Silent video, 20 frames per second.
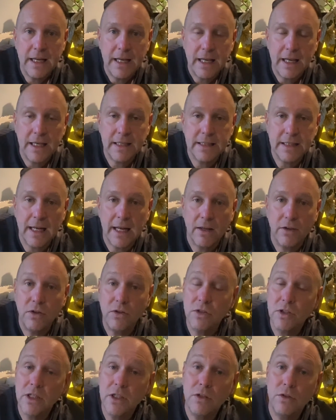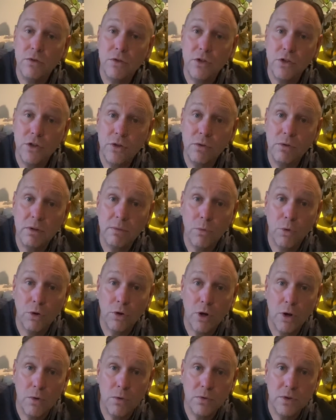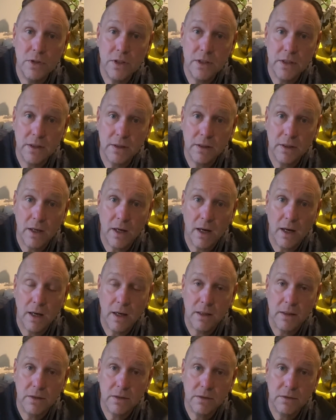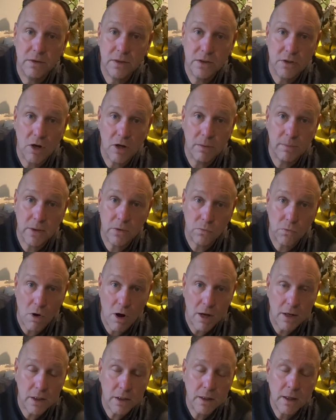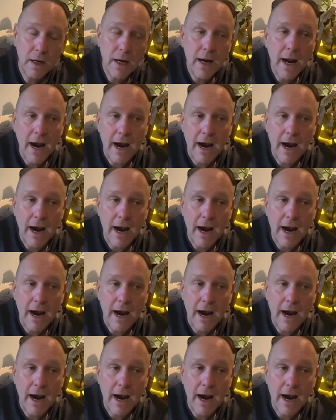is that I'll usually use 2 or more nodes to start them in water.